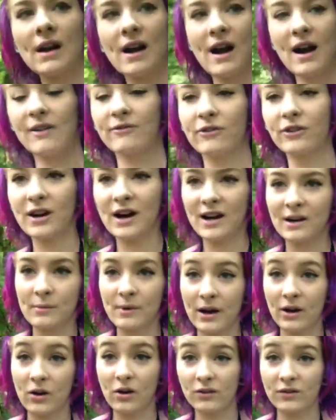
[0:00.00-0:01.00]
I forgot
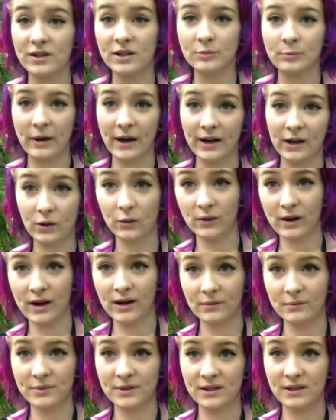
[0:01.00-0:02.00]
about all the spider
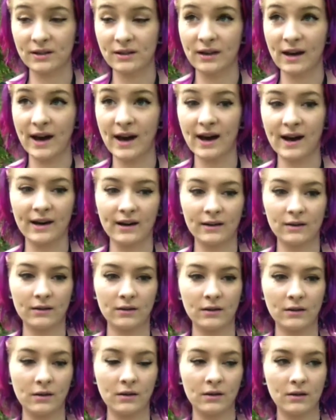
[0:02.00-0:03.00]
webs that
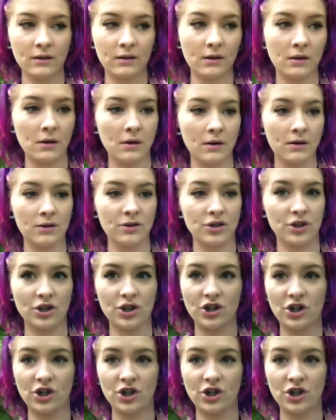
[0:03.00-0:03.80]
just